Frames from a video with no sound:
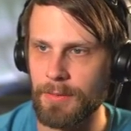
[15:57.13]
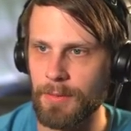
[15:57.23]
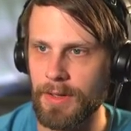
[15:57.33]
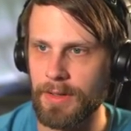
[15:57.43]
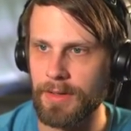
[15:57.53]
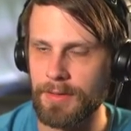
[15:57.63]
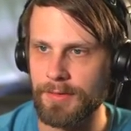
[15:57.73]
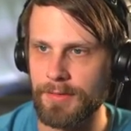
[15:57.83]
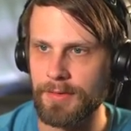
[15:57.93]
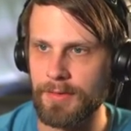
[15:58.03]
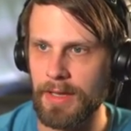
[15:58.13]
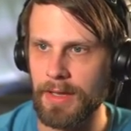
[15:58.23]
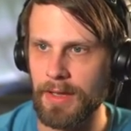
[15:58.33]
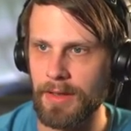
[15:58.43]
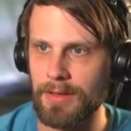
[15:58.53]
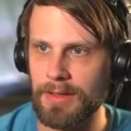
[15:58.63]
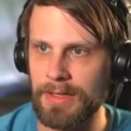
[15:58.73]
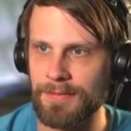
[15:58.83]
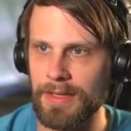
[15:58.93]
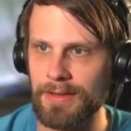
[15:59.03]
was uh,
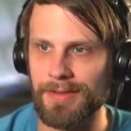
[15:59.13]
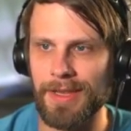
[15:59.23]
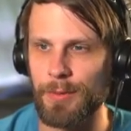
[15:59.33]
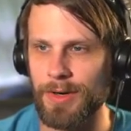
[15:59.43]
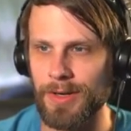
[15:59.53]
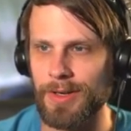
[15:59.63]
if they, they weren't going to